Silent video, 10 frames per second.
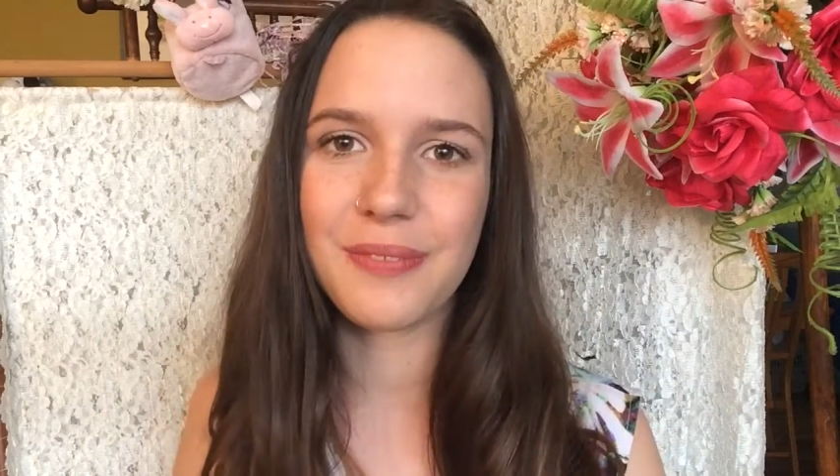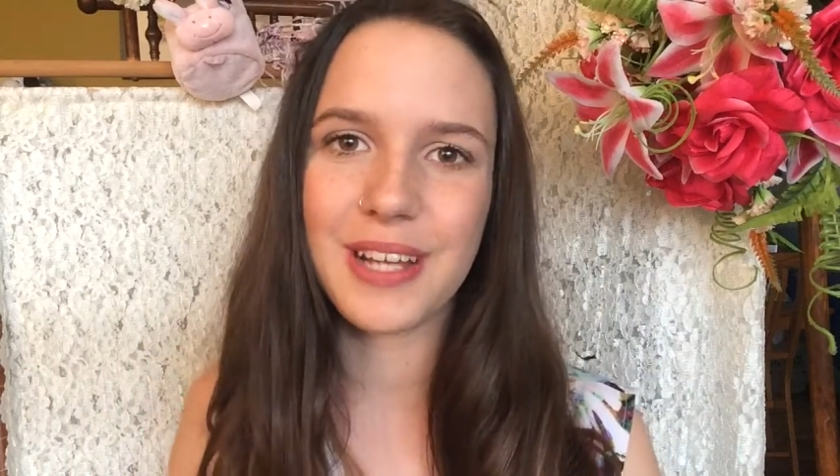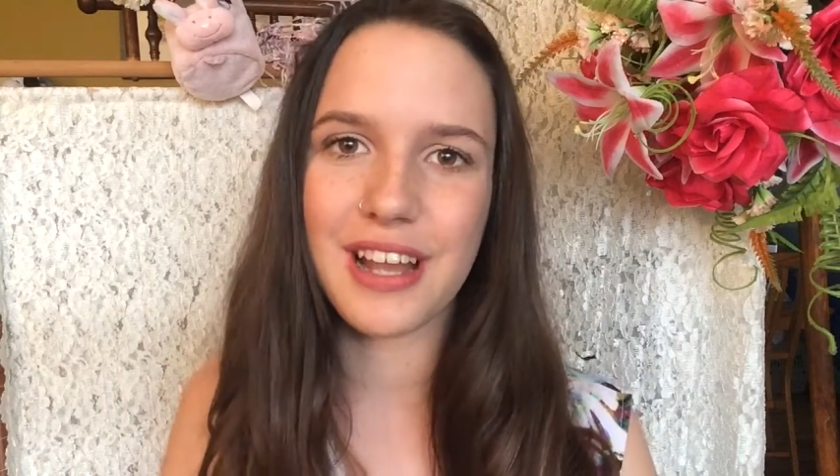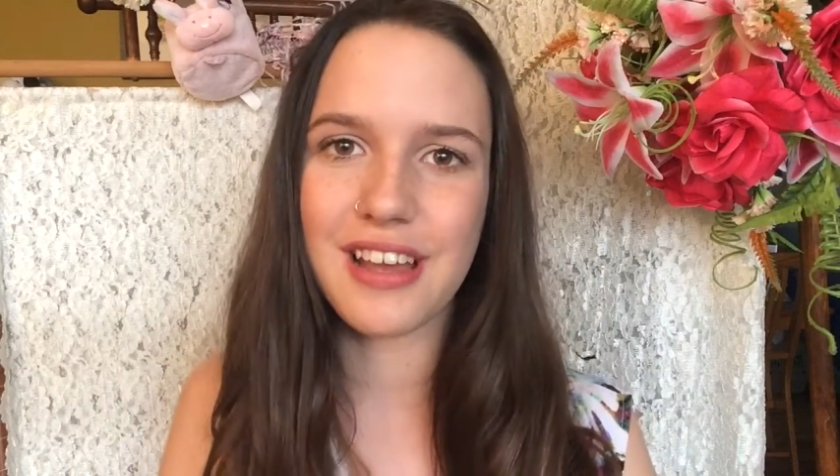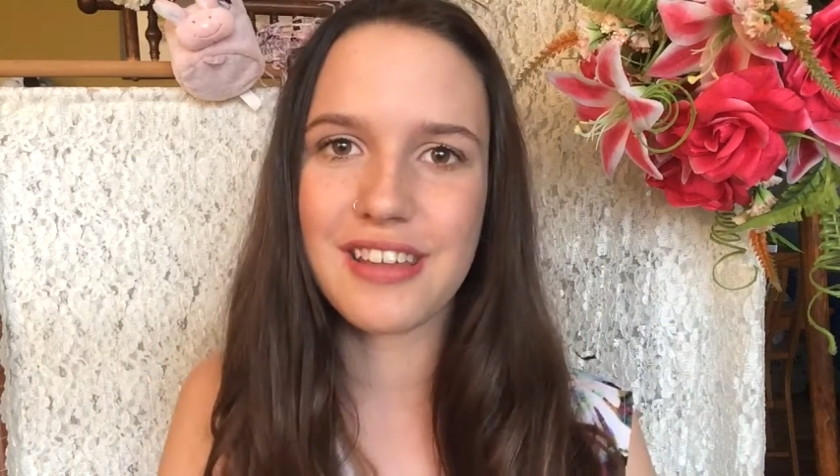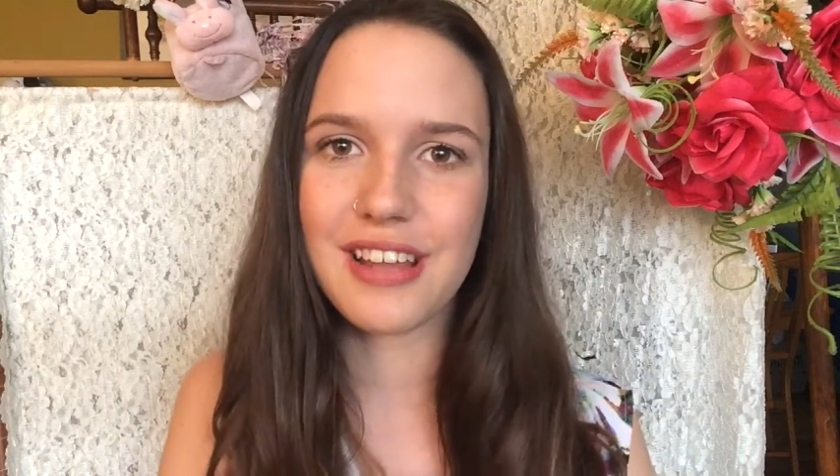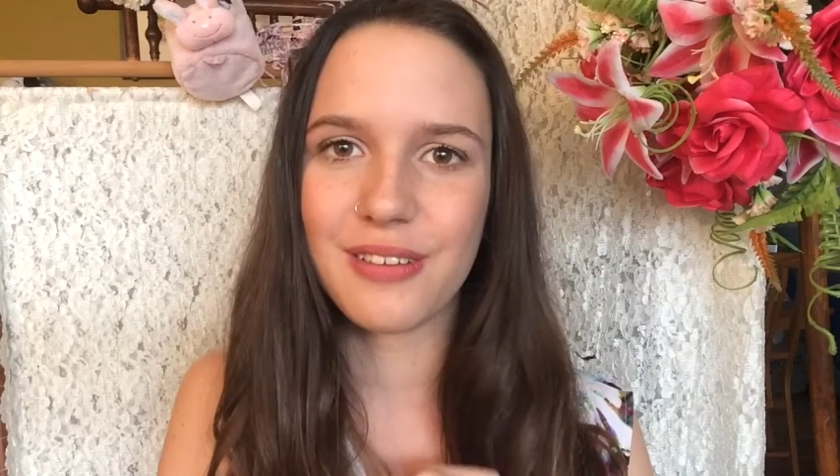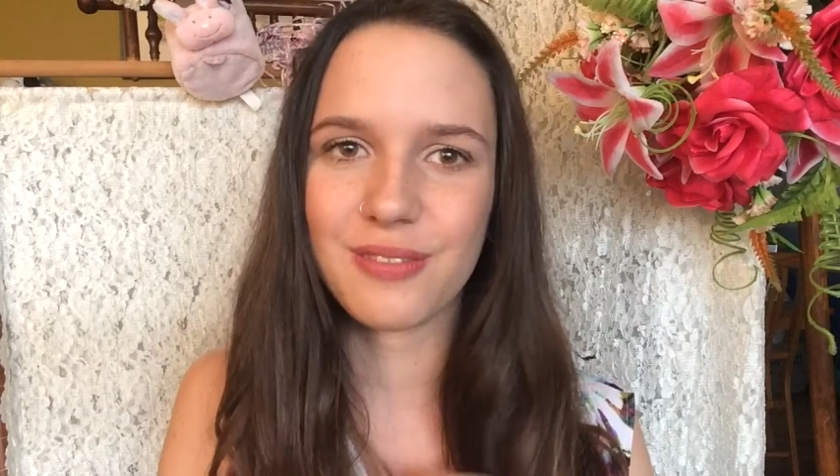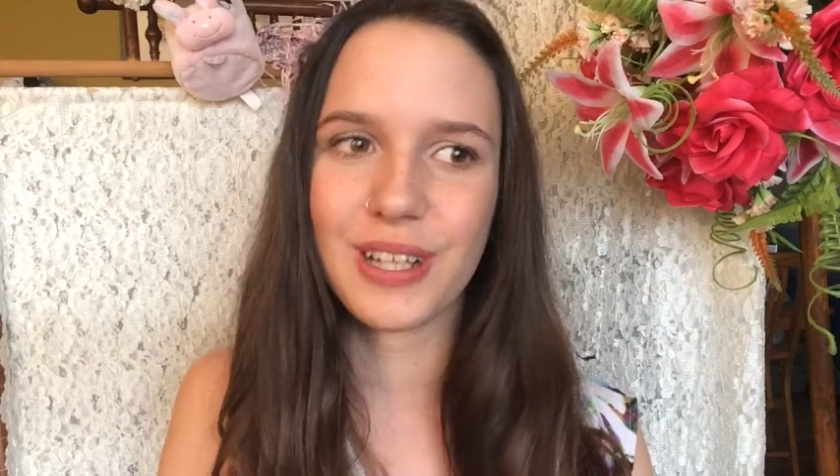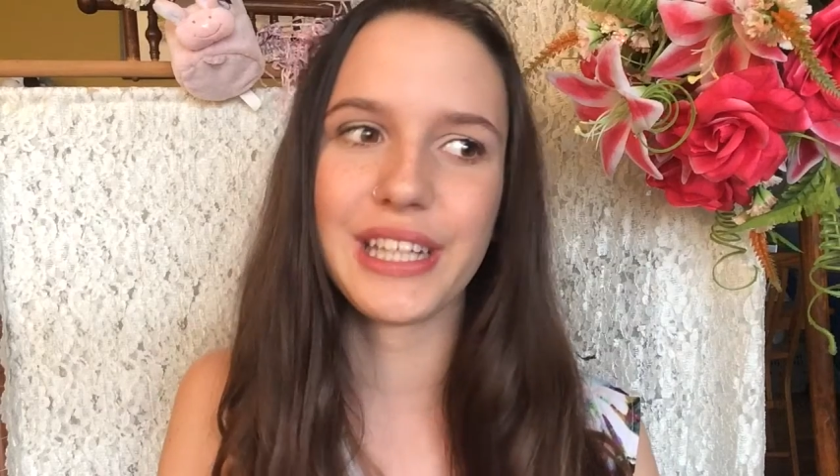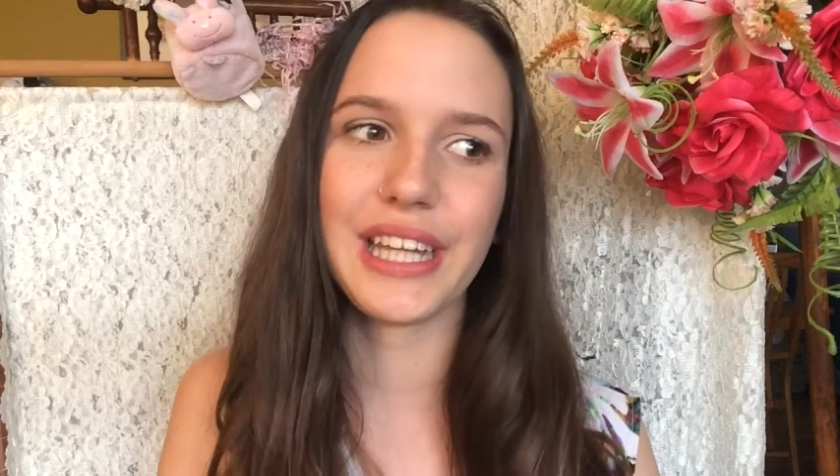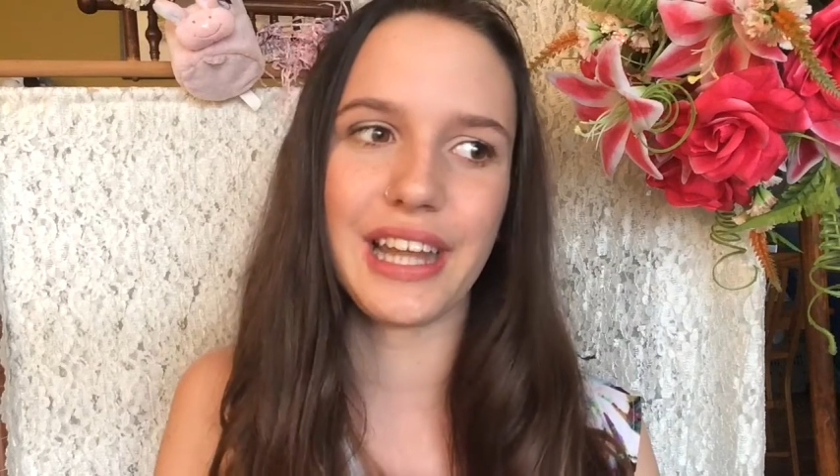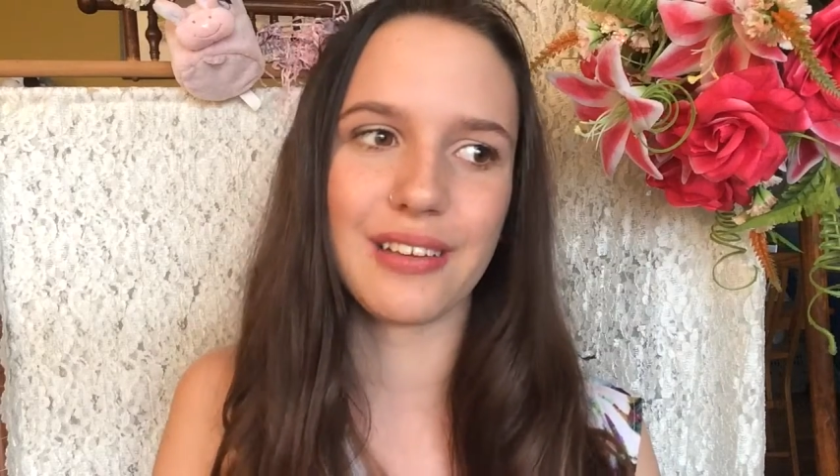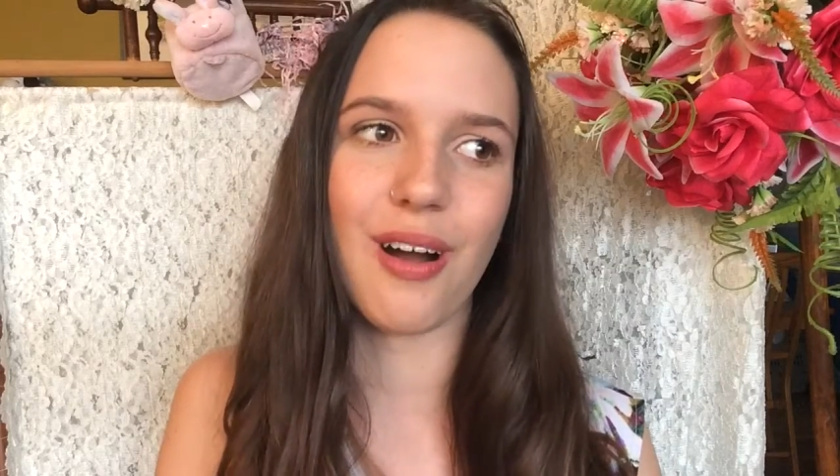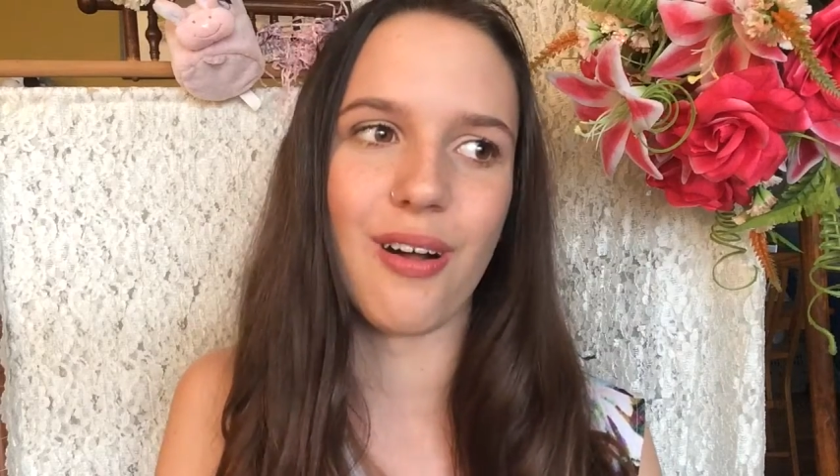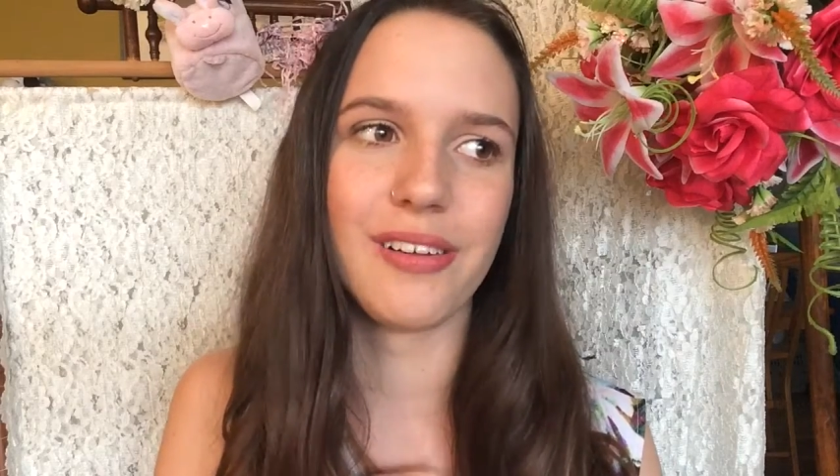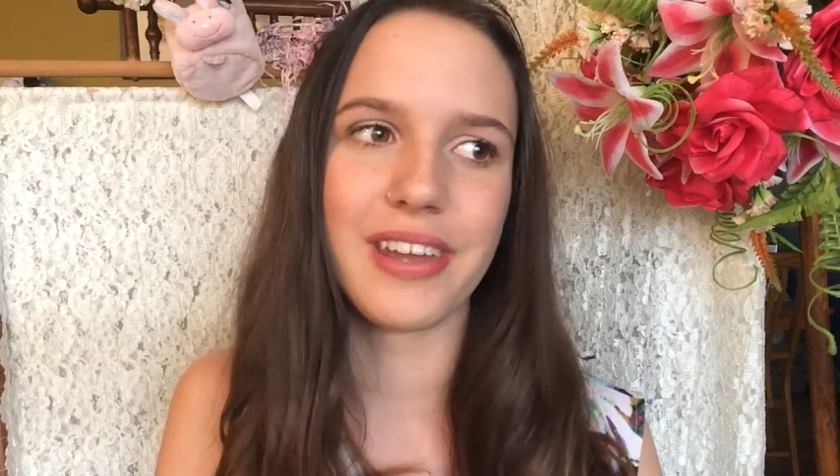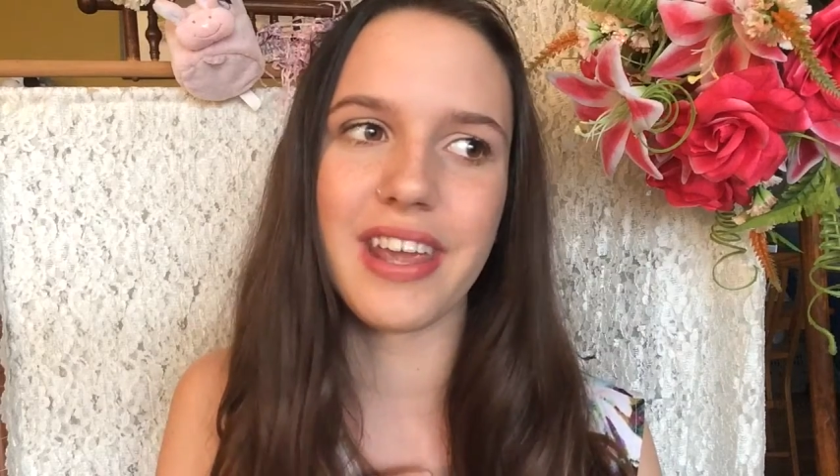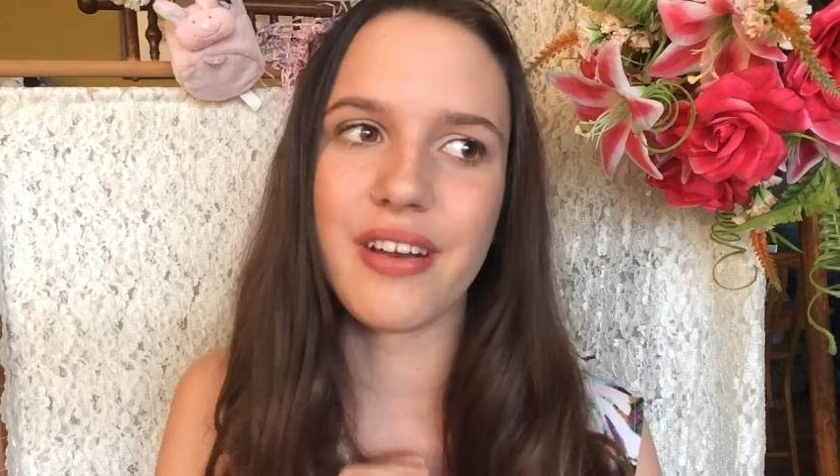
because I really like the holiday.